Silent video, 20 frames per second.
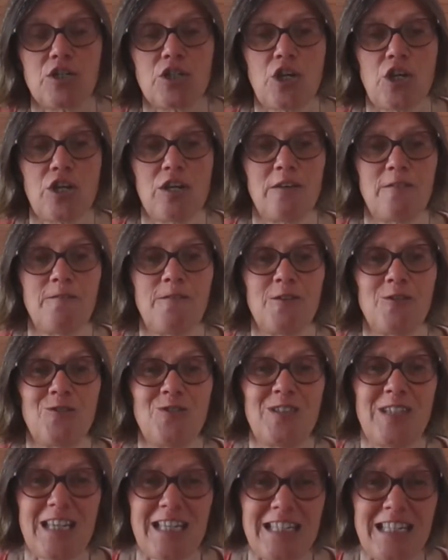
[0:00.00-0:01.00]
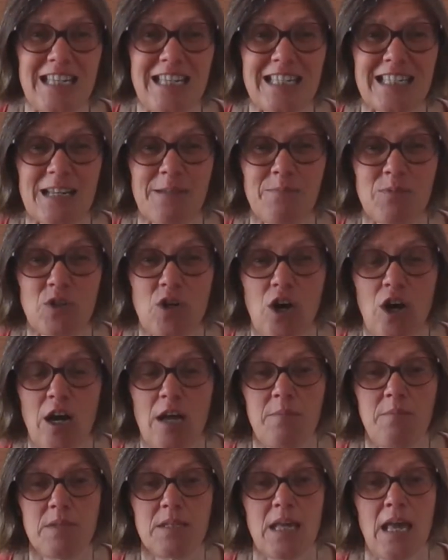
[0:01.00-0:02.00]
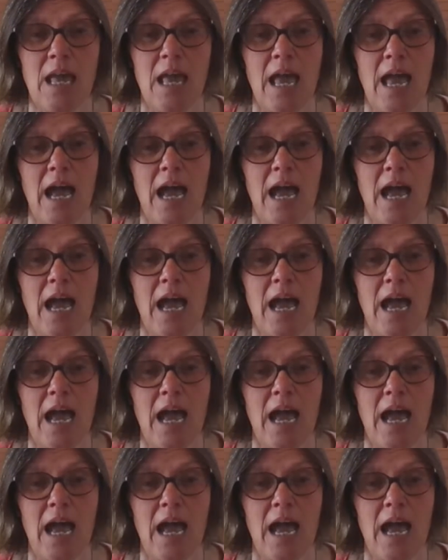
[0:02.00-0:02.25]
so you can feel dizzy sometimes.